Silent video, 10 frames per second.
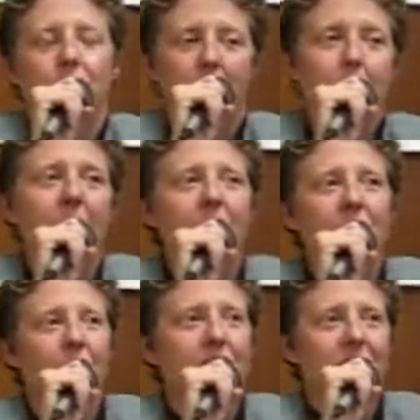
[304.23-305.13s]
By my
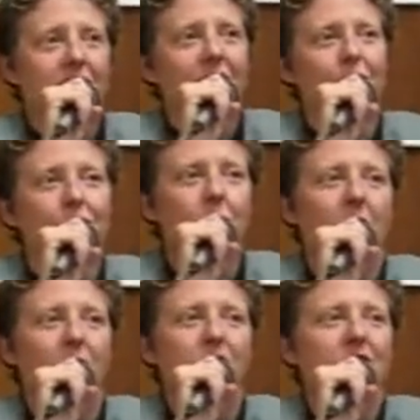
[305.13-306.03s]
yardstick, those
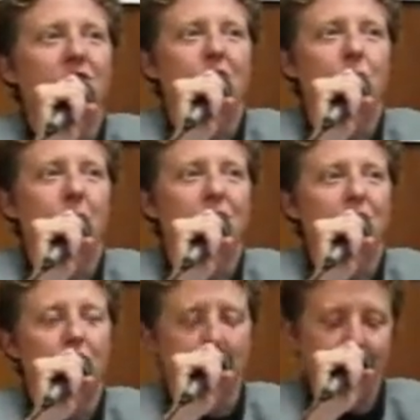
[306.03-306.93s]
policies don't
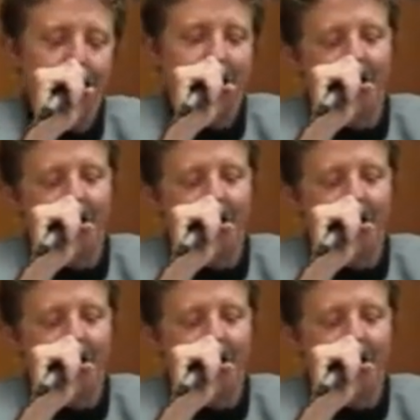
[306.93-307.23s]
measure up.